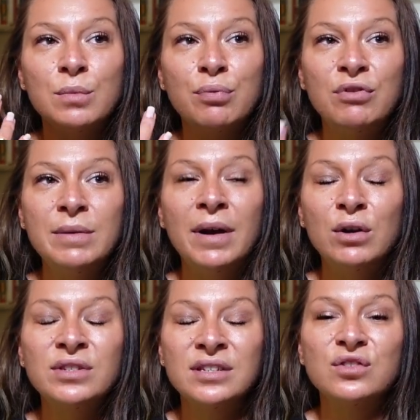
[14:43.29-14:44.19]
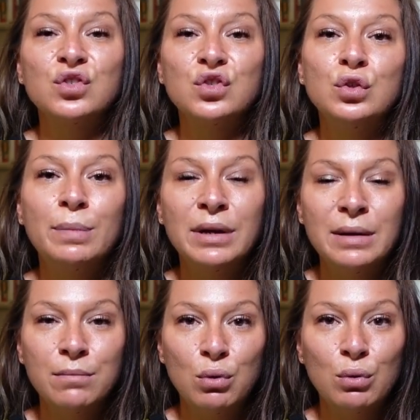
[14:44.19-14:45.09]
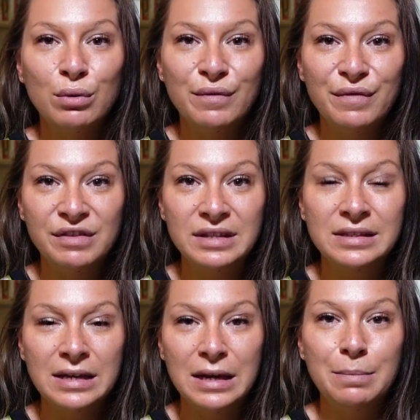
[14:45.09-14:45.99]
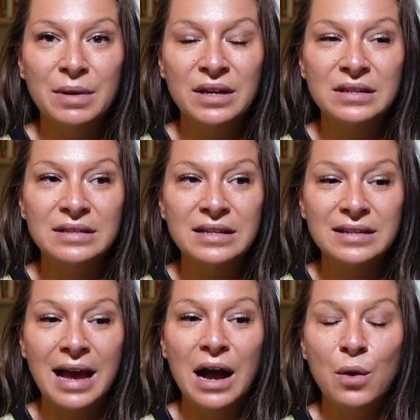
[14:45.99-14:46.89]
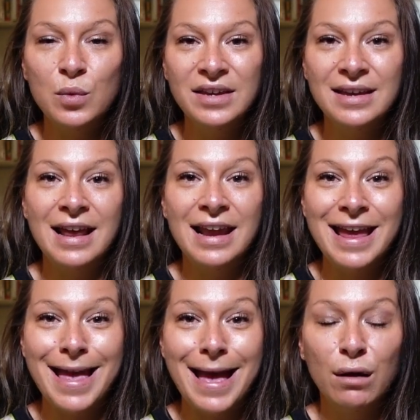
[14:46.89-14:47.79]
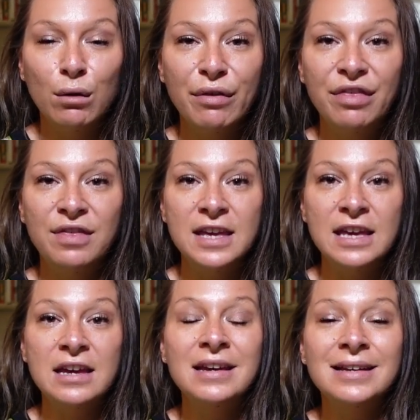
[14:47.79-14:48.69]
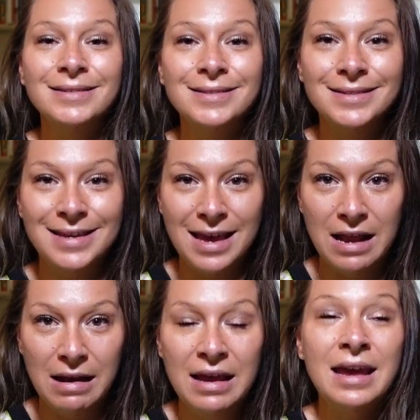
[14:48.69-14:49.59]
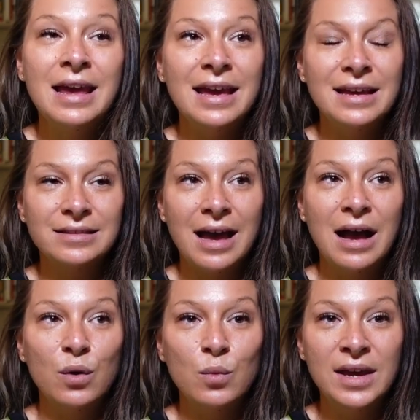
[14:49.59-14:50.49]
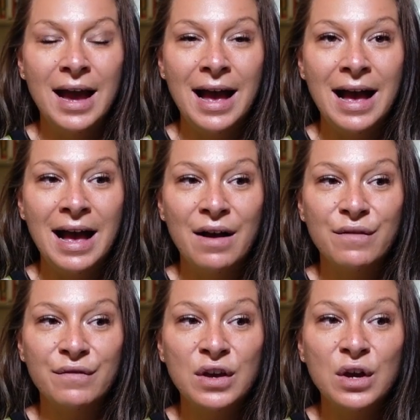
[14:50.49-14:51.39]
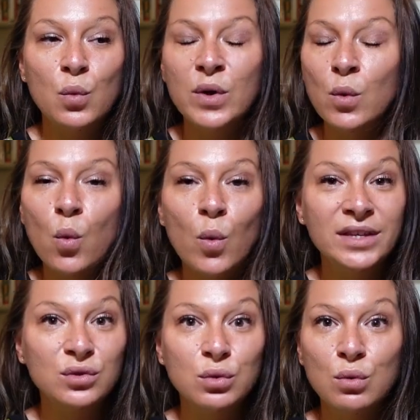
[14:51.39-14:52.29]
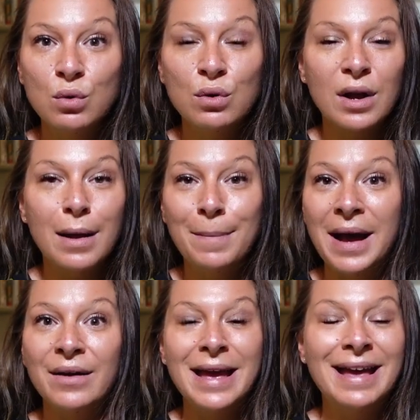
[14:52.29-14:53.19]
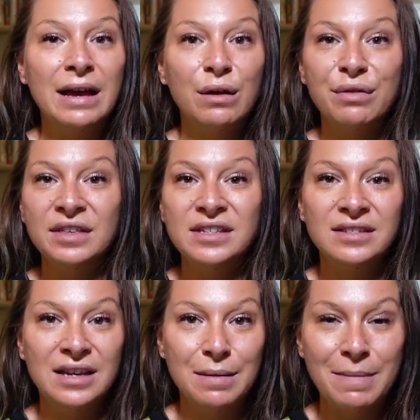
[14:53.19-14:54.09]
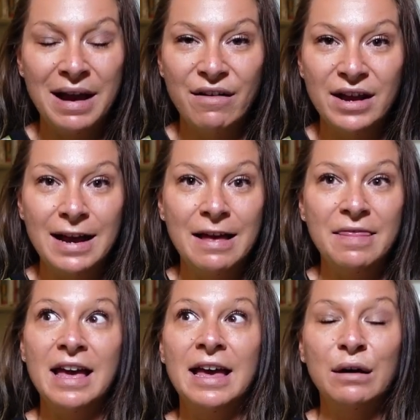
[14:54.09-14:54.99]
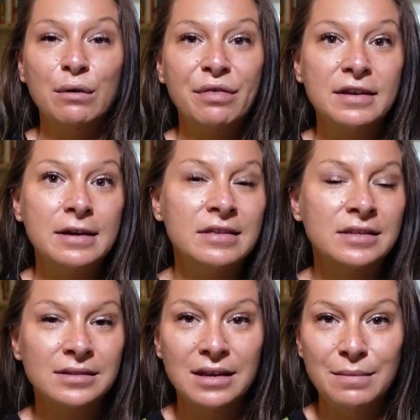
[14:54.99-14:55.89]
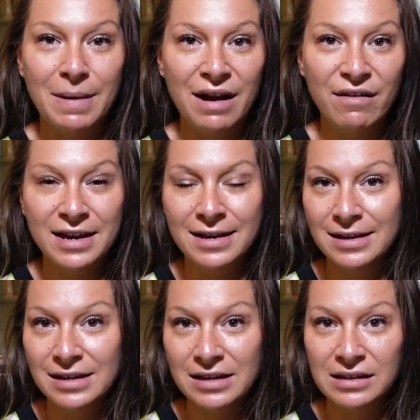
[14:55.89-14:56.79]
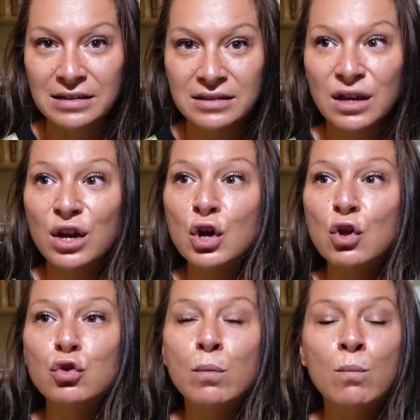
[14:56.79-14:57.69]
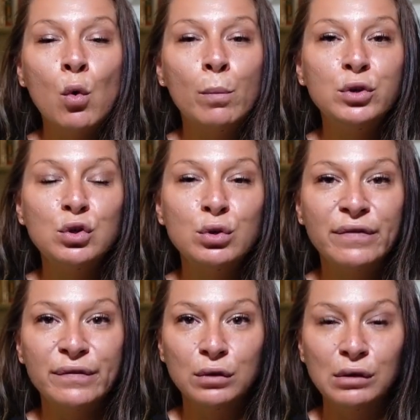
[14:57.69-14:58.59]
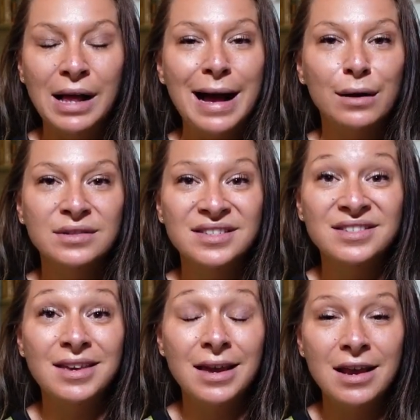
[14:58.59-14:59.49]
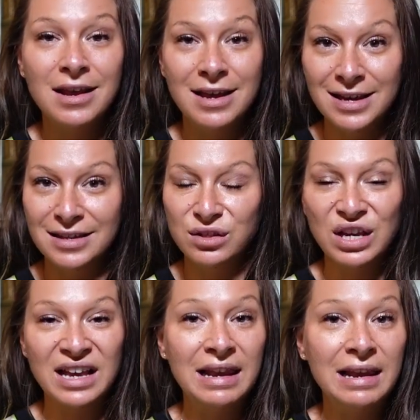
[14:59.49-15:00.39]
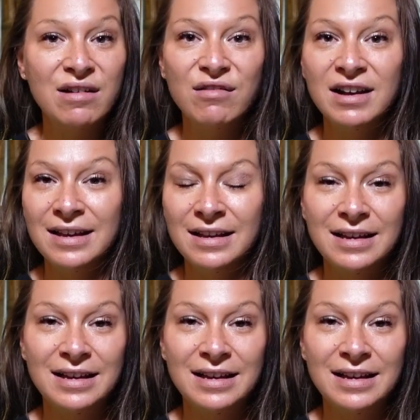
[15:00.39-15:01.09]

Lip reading: Prebiotics are super important for the skin because it's how we get a healthy skin. It's how we always talk about a healthy skin barrier, and the healthier the skin barrier is, the more beautiful our skin is, the clearer it